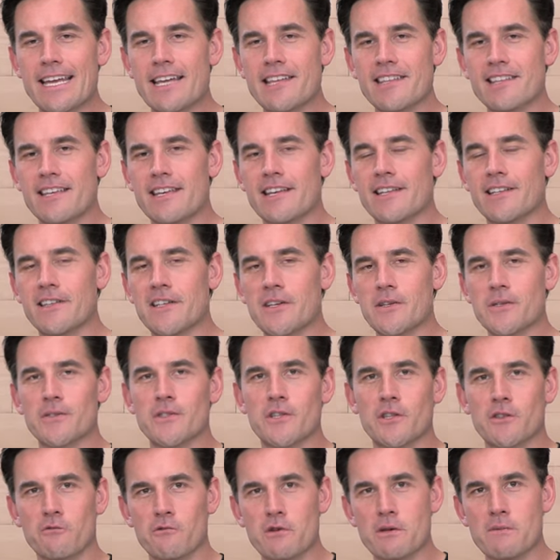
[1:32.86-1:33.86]
anything close
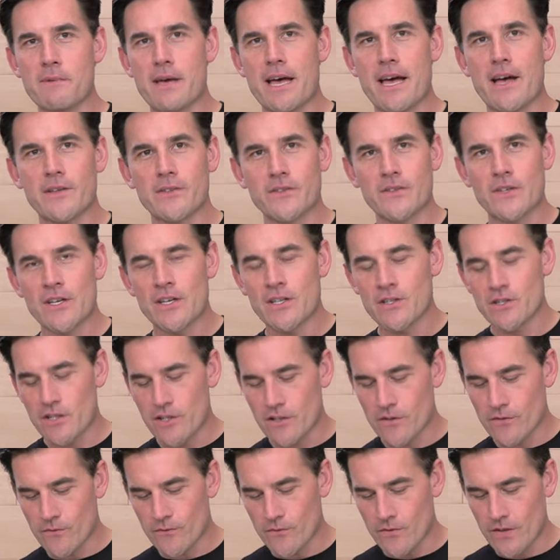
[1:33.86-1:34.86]
to 3 pounds
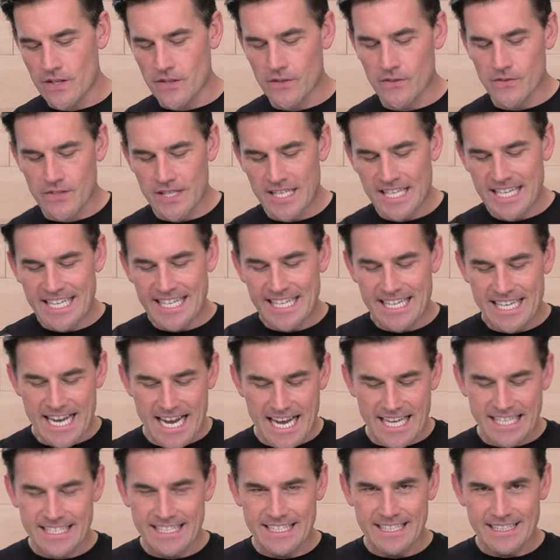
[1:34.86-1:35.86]
just feels
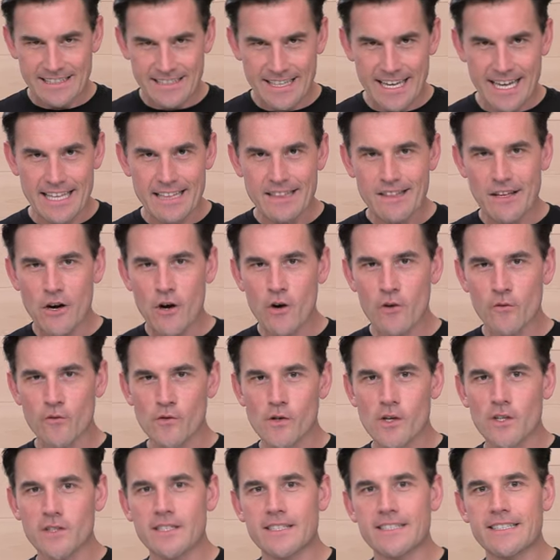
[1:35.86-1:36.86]
nice and light. The
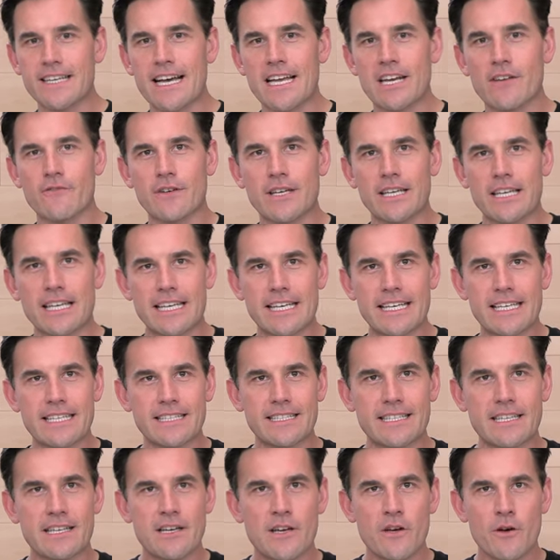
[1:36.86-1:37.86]
overall design of it
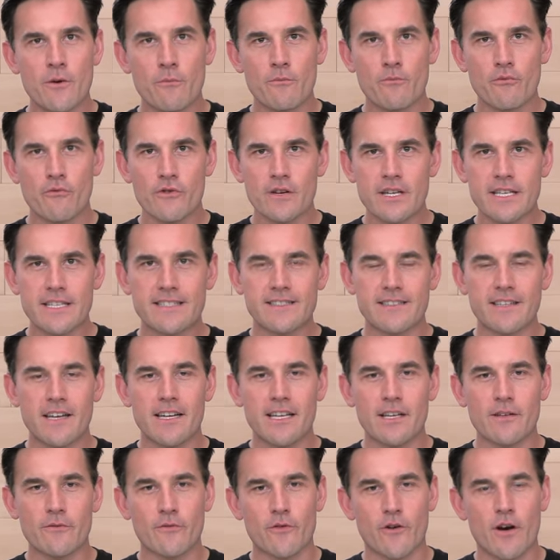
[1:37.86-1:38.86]
is pretty
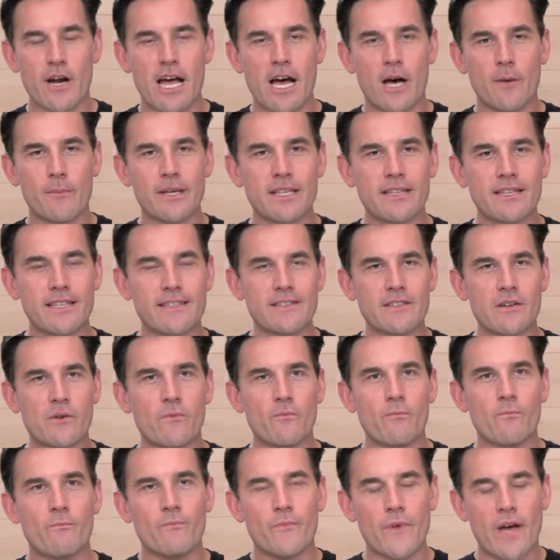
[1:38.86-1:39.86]
stunning for a helmet that's
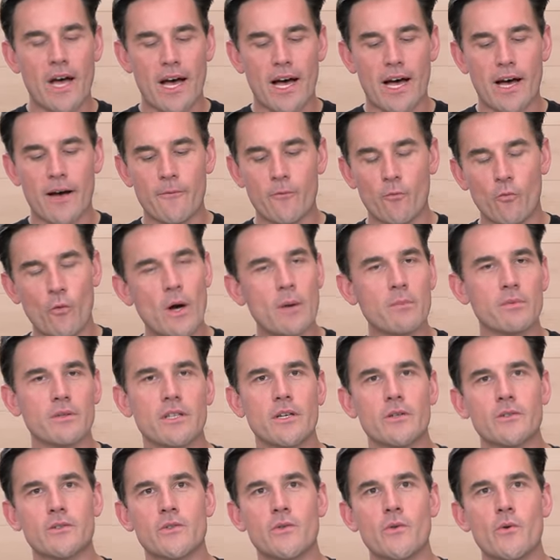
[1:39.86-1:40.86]
well
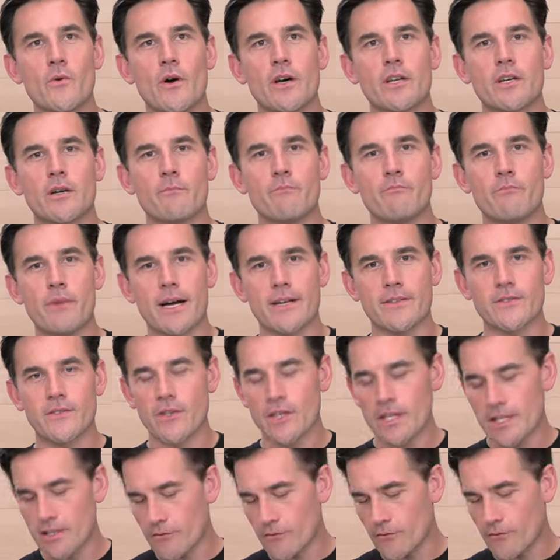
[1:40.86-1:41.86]
below $200.
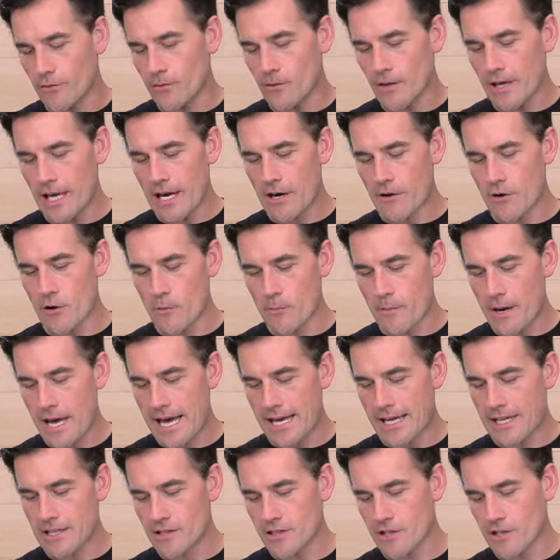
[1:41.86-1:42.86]
You get a full aero
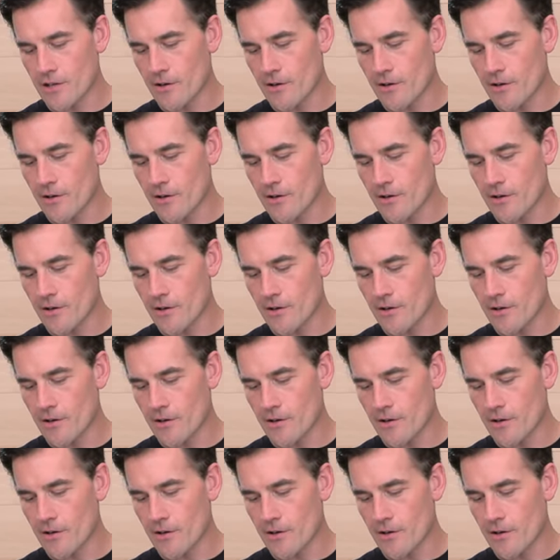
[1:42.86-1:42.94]
package